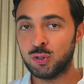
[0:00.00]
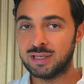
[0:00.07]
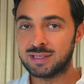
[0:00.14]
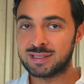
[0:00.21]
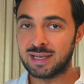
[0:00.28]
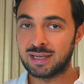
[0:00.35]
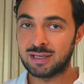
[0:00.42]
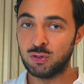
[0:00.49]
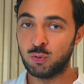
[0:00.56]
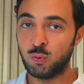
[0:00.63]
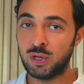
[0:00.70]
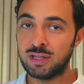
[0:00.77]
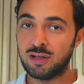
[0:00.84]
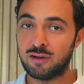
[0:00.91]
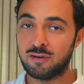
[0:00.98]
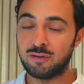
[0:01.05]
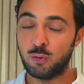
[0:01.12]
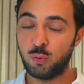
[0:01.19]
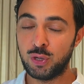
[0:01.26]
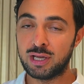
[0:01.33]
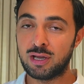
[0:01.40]
The second
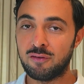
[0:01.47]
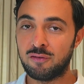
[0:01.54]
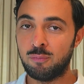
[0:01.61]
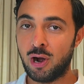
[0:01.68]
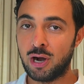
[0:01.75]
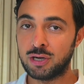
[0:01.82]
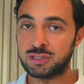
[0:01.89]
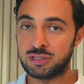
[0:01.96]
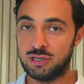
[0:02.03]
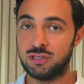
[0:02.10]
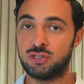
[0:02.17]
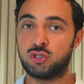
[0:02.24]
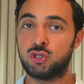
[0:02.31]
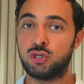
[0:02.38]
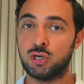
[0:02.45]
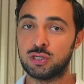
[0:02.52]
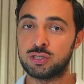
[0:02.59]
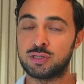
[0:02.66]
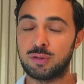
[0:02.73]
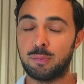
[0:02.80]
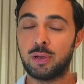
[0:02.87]
week of March is
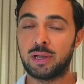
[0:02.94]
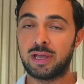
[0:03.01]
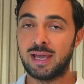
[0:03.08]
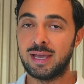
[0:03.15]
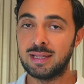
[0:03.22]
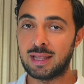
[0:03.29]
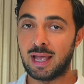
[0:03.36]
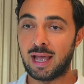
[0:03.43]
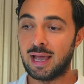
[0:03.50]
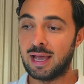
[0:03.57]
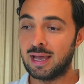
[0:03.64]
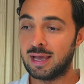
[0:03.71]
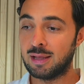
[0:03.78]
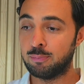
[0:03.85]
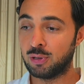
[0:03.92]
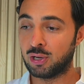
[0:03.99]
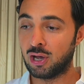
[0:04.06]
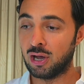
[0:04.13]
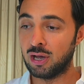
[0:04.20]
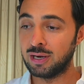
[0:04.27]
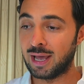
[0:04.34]
just begun
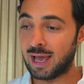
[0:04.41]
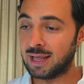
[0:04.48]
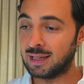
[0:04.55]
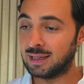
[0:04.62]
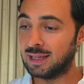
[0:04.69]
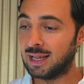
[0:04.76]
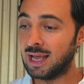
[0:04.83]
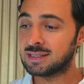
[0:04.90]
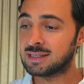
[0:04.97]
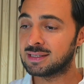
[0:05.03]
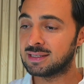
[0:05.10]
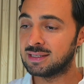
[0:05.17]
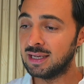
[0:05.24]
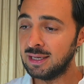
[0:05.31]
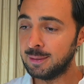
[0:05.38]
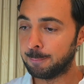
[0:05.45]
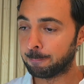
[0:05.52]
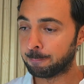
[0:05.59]
and let's see